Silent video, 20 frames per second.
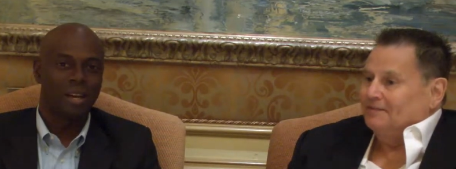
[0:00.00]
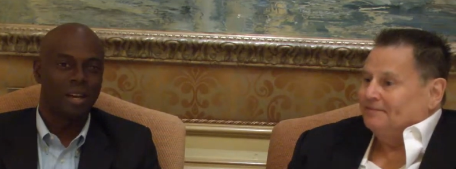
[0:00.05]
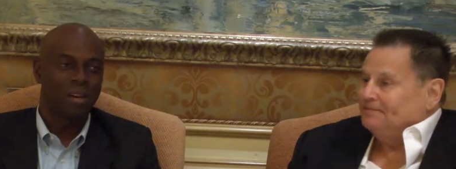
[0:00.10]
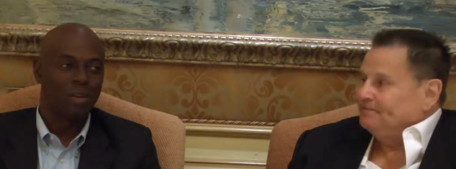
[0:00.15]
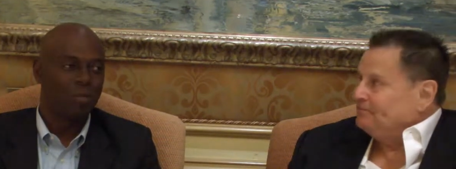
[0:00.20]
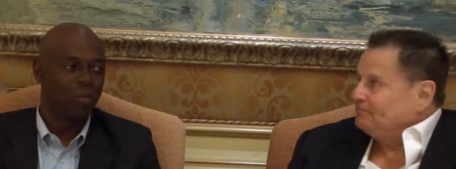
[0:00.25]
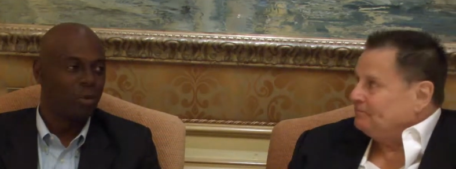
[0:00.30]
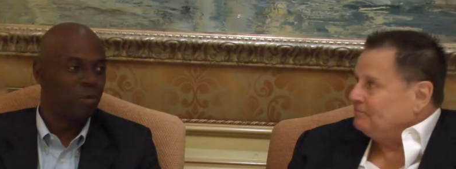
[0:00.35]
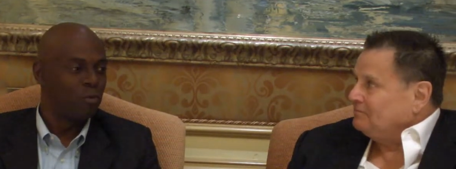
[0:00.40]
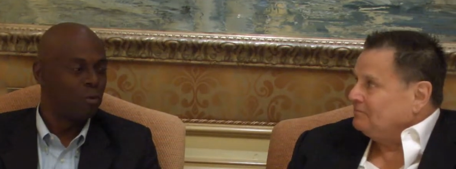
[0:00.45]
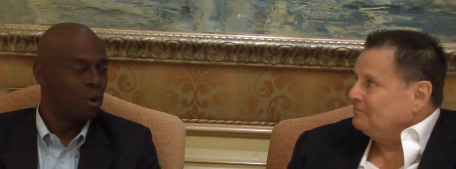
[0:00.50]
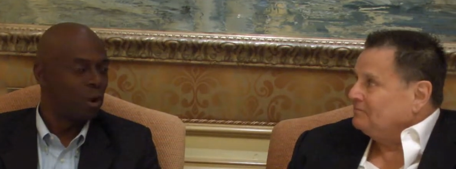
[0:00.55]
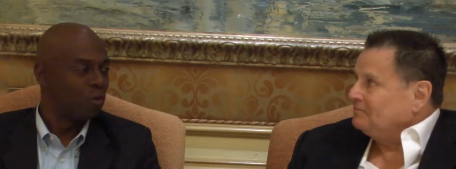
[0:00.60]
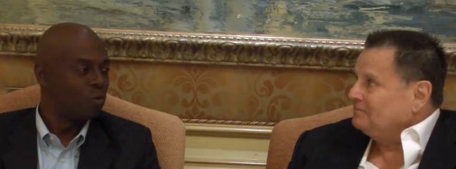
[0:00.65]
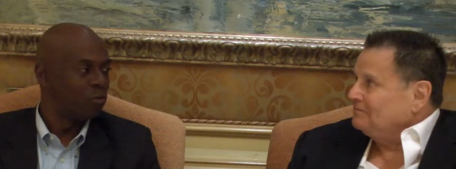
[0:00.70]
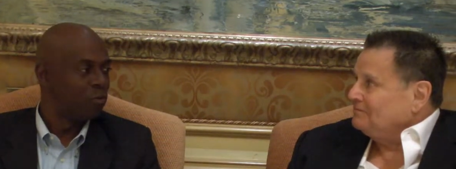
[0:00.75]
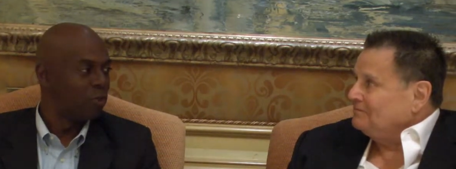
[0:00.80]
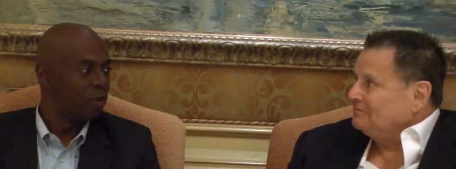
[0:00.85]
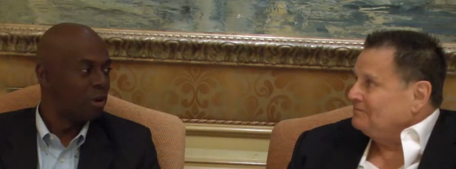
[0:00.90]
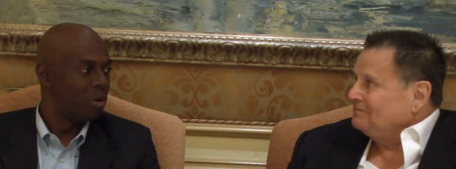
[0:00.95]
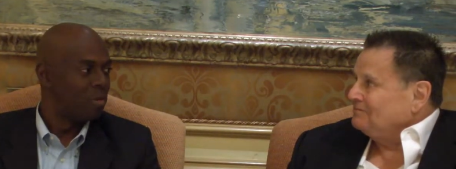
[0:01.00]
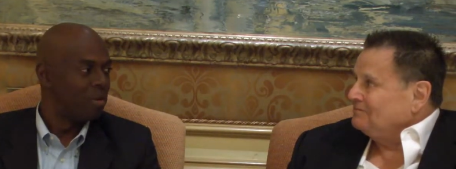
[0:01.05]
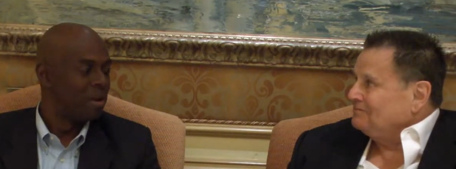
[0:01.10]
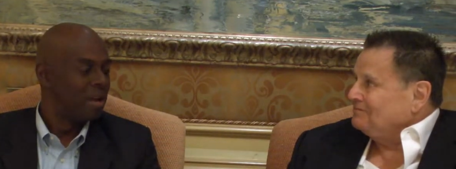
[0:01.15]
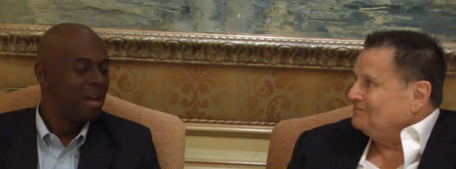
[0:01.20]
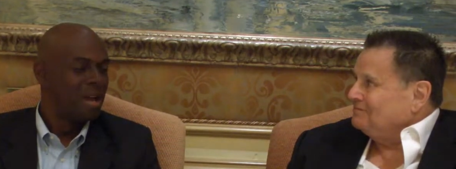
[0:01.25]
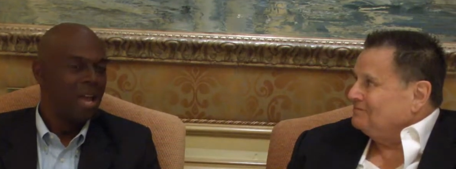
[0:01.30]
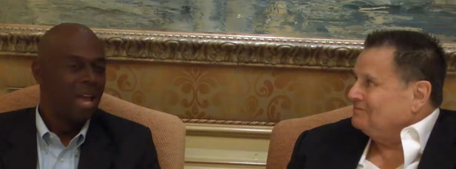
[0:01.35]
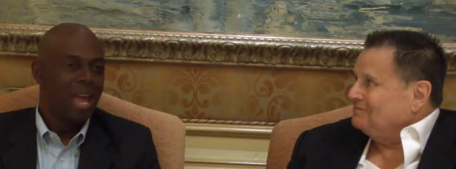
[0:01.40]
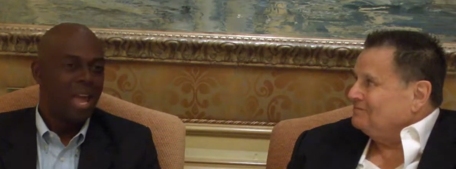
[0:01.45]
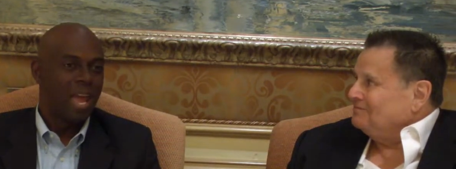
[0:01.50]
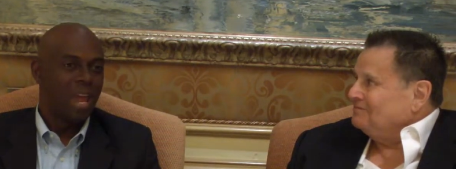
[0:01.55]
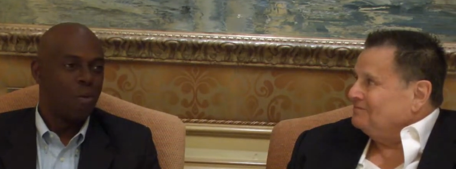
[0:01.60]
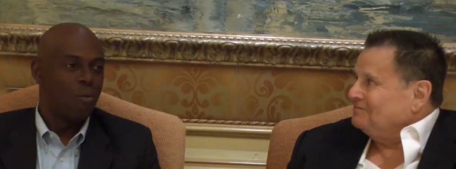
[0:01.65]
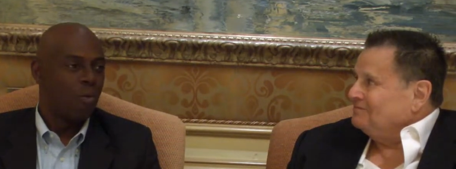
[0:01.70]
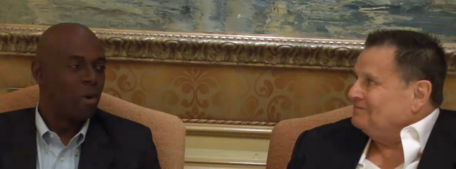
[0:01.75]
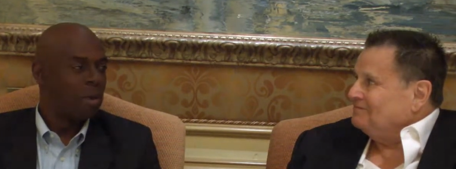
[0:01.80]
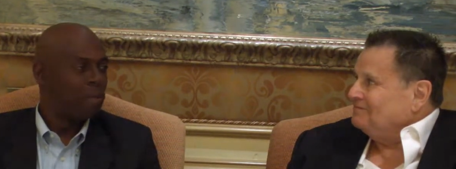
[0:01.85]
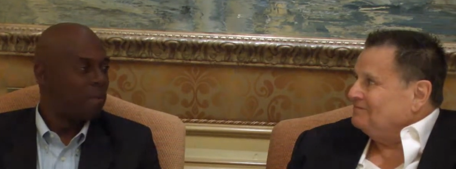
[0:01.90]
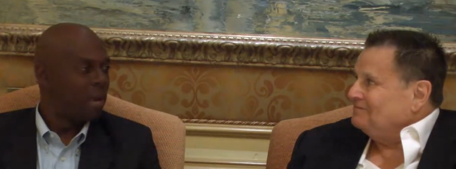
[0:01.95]
Speaker 1: uh, we've grown from a
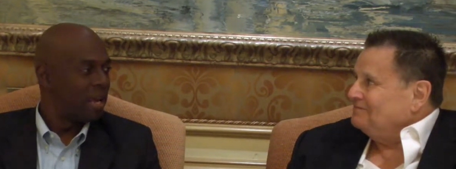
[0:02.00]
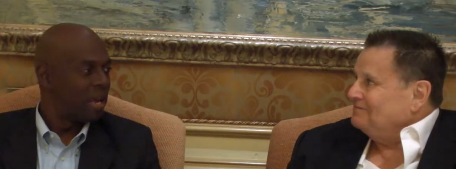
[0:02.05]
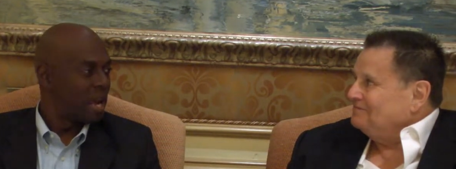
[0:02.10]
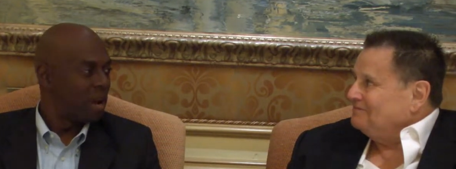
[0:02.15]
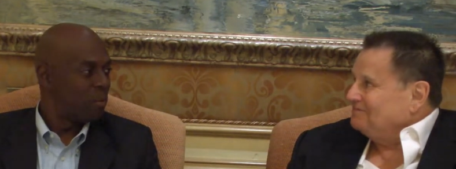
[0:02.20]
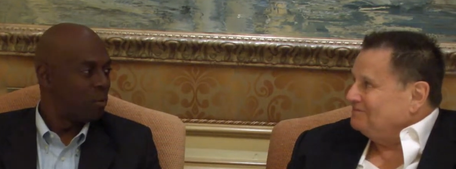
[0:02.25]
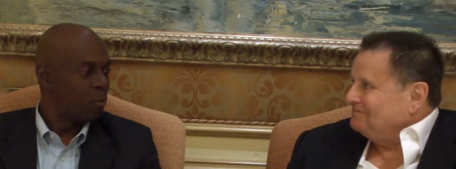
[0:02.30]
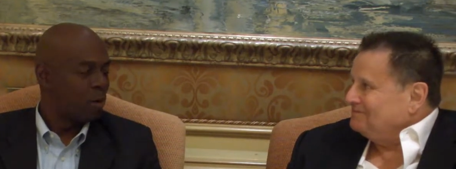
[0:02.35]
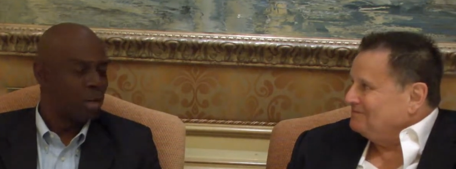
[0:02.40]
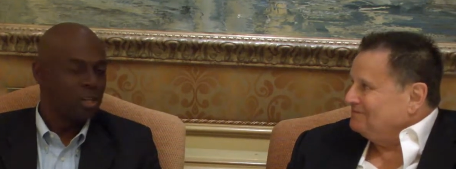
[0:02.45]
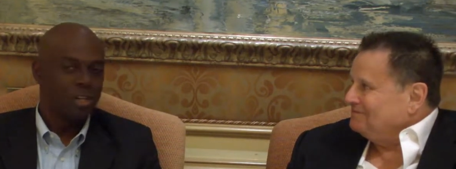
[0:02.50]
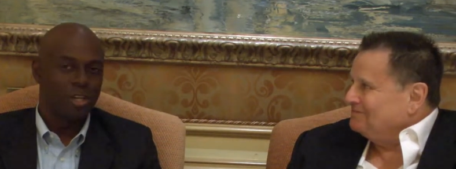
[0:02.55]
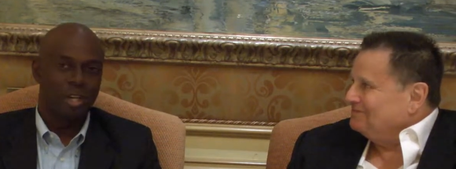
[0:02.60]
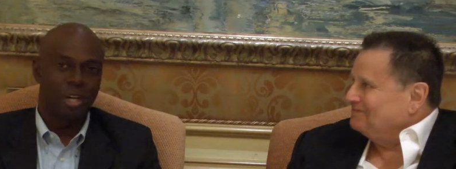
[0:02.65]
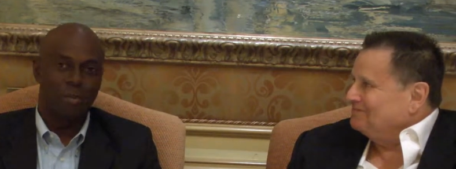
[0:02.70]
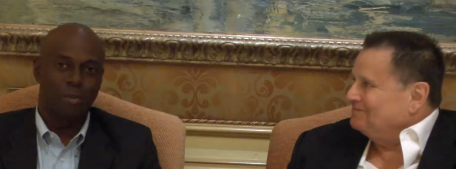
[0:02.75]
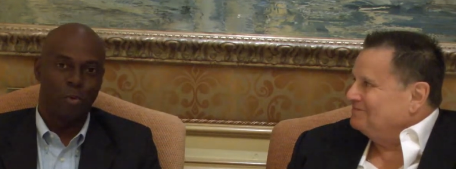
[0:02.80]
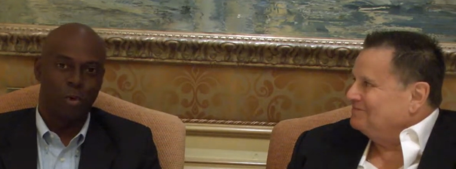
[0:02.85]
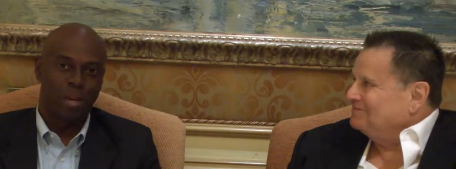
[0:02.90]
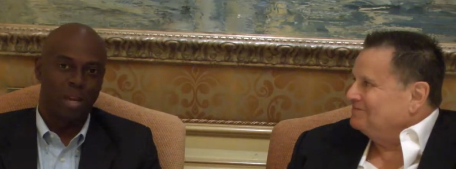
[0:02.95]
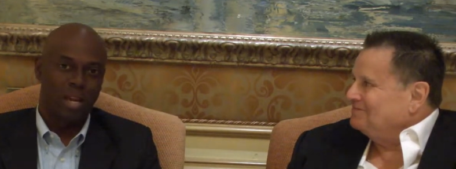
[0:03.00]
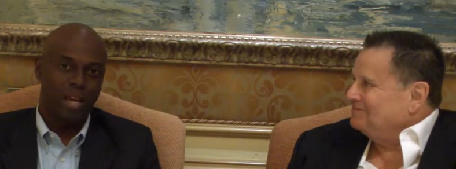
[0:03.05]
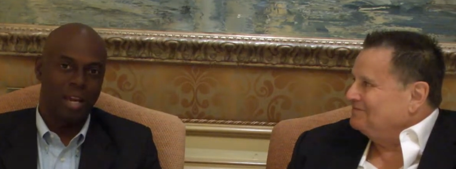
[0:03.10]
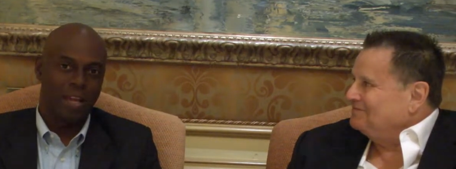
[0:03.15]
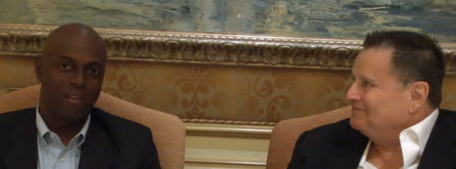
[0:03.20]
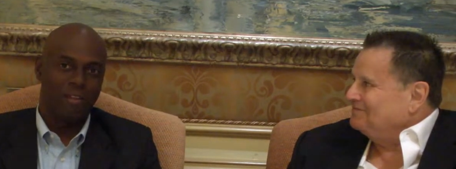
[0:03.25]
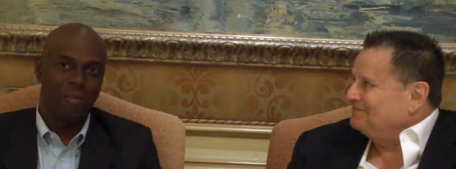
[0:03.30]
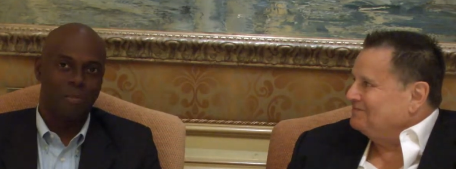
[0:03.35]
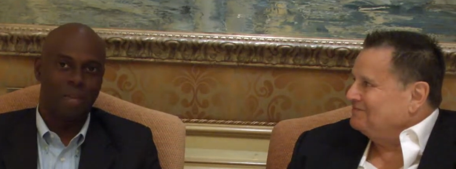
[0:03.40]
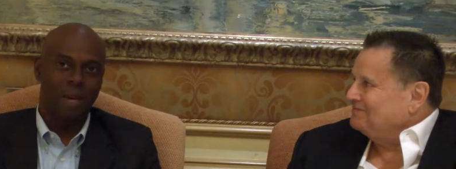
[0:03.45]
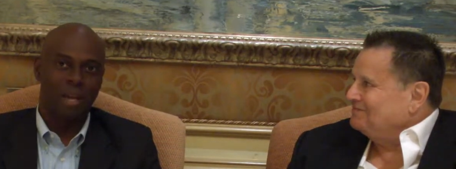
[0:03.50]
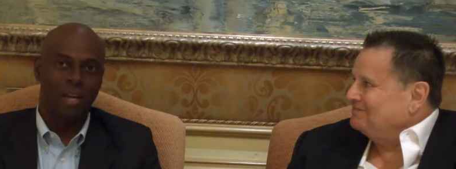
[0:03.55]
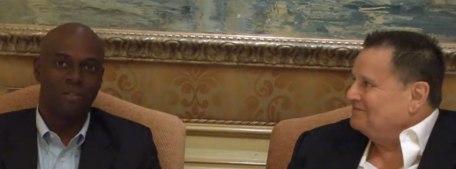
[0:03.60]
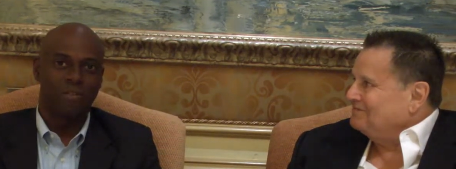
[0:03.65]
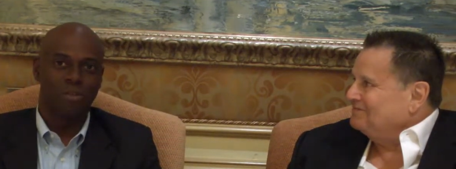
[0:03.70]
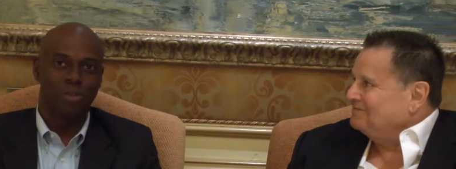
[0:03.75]
one-man operation operating out of the back